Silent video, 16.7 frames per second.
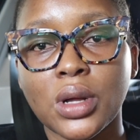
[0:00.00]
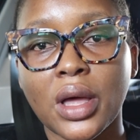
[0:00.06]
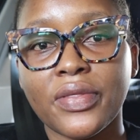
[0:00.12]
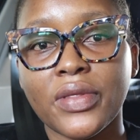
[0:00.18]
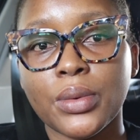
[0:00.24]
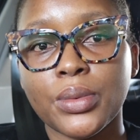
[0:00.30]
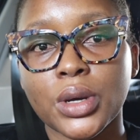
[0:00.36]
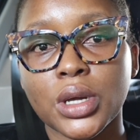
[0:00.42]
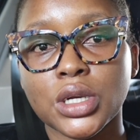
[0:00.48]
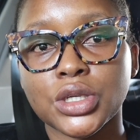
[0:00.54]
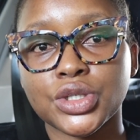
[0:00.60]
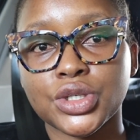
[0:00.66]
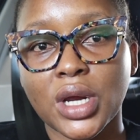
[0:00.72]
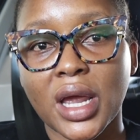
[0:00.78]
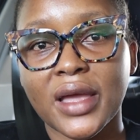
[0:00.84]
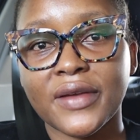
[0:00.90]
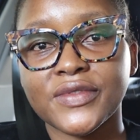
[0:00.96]
and then we're gonna
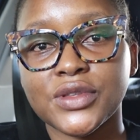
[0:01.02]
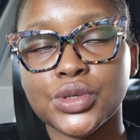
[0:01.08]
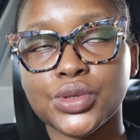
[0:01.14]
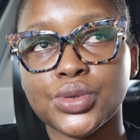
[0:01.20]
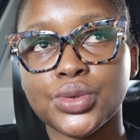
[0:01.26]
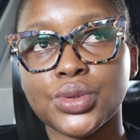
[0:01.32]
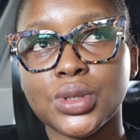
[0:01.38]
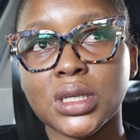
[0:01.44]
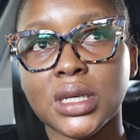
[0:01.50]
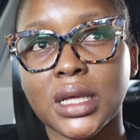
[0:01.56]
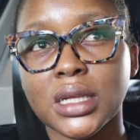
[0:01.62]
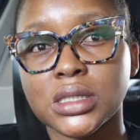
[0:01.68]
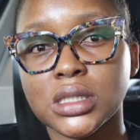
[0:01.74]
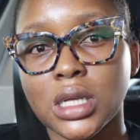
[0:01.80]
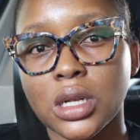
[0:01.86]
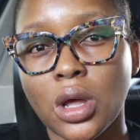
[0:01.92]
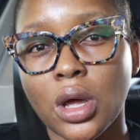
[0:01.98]
drive to the
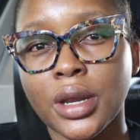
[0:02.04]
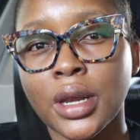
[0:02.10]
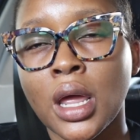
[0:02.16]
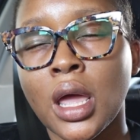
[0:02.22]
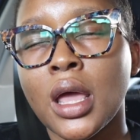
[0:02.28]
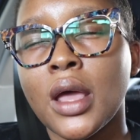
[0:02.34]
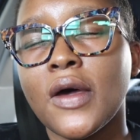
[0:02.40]
nail salon.